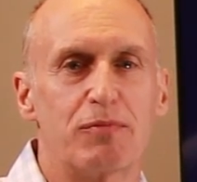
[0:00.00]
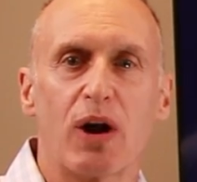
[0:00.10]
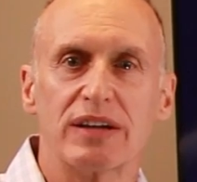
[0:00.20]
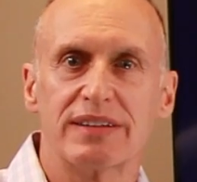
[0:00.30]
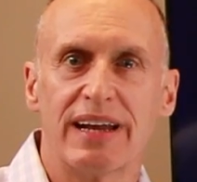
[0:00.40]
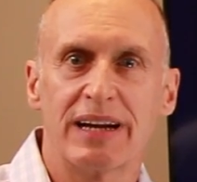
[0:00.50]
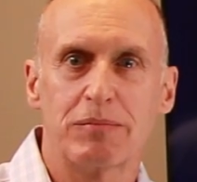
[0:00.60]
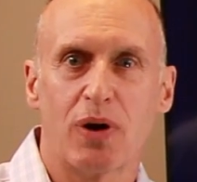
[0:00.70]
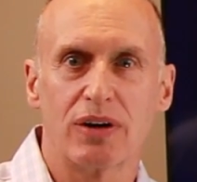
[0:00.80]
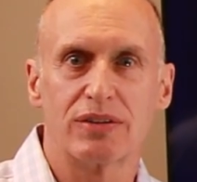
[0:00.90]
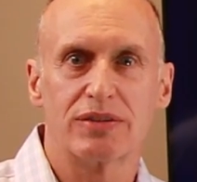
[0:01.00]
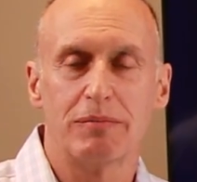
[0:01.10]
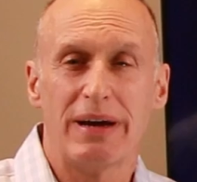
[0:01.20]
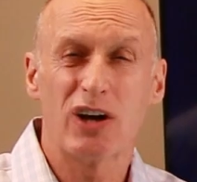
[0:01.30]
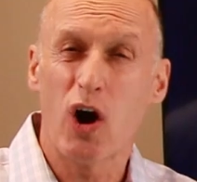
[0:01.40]
prosthetic parts to
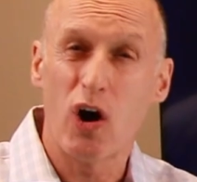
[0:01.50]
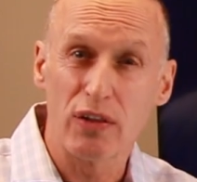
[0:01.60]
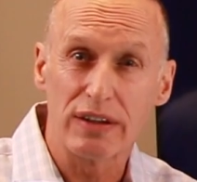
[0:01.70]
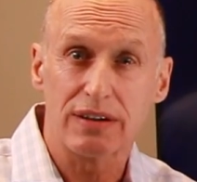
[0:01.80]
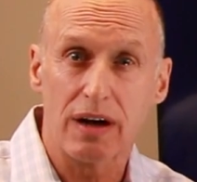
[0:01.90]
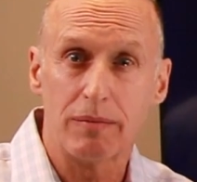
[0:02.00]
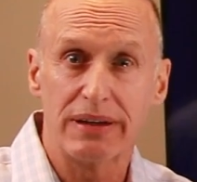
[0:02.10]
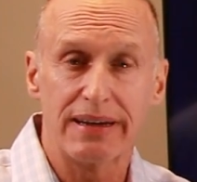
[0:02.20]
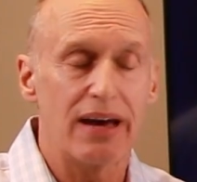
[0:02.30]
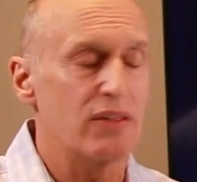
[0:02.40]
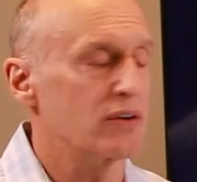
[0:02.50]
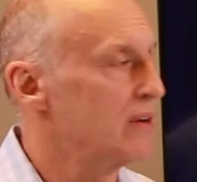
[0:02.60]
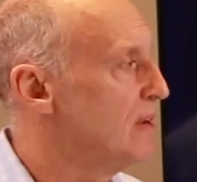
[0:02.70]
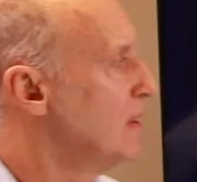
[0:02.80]
make all this come together.